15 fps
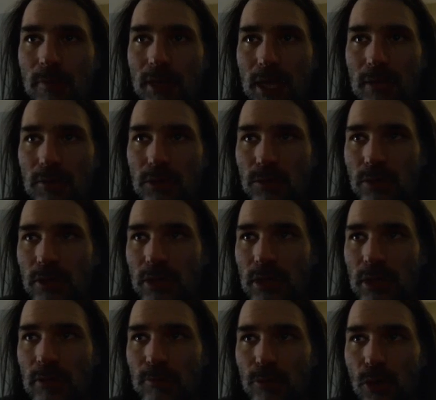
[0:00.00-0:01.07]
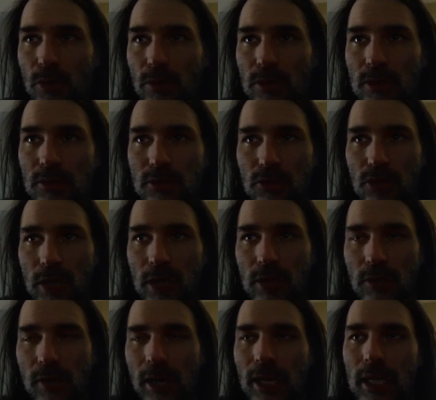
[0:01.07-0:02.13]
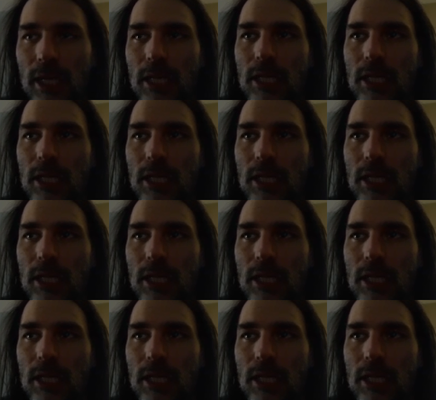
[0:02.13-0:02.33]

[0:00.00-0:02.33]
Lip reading: and gave us one and broke this trend, right?